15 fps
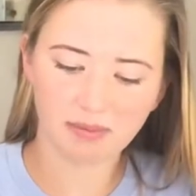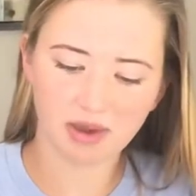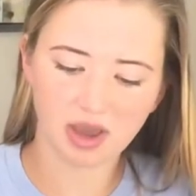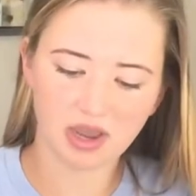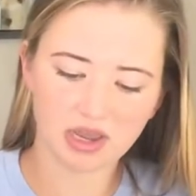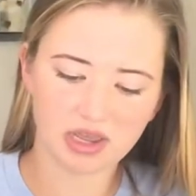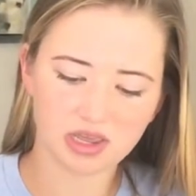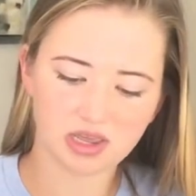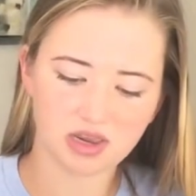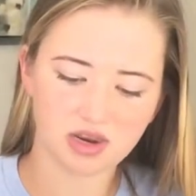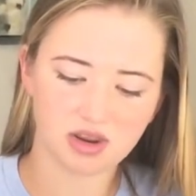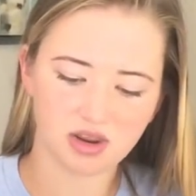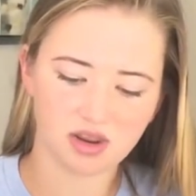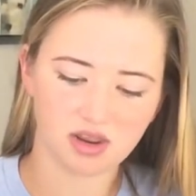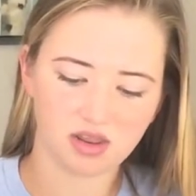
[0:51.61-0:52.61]
packet
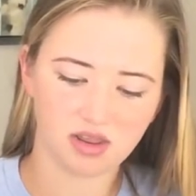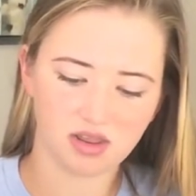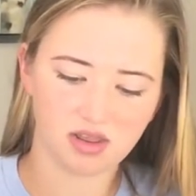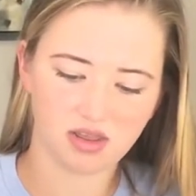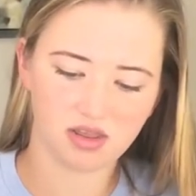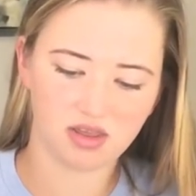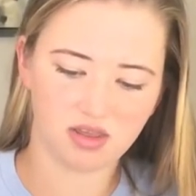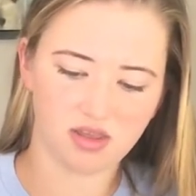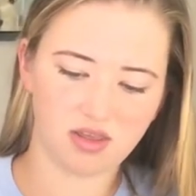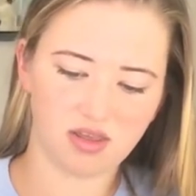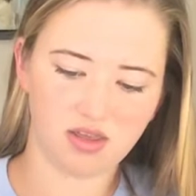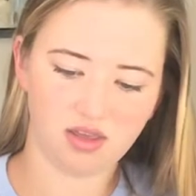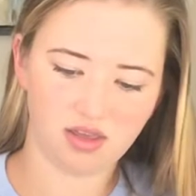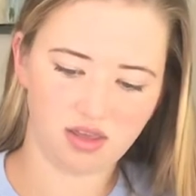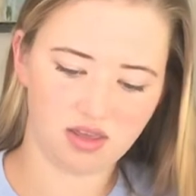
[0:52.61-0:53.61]

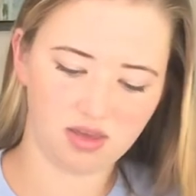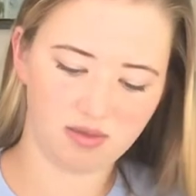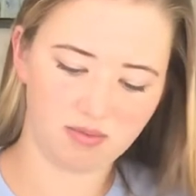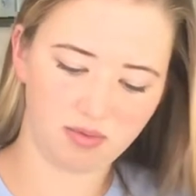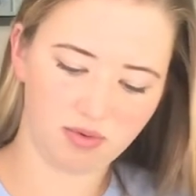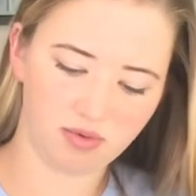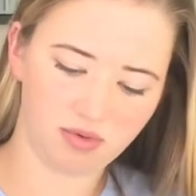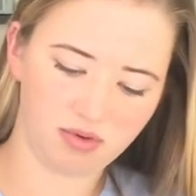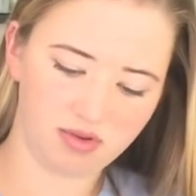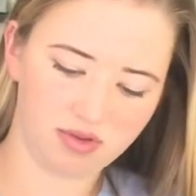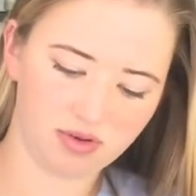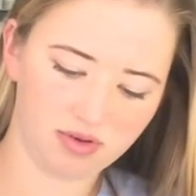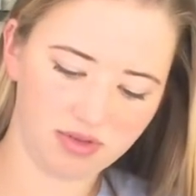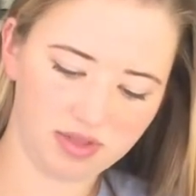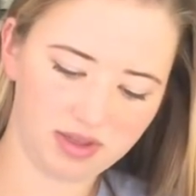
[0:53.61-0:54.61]
and pour the
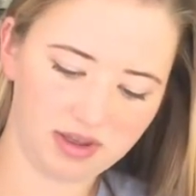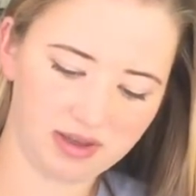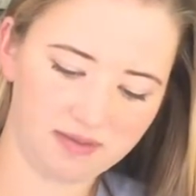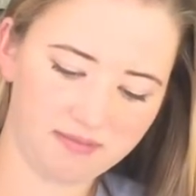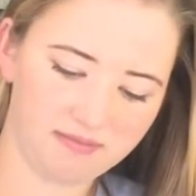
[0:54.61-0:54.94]
whole thing in.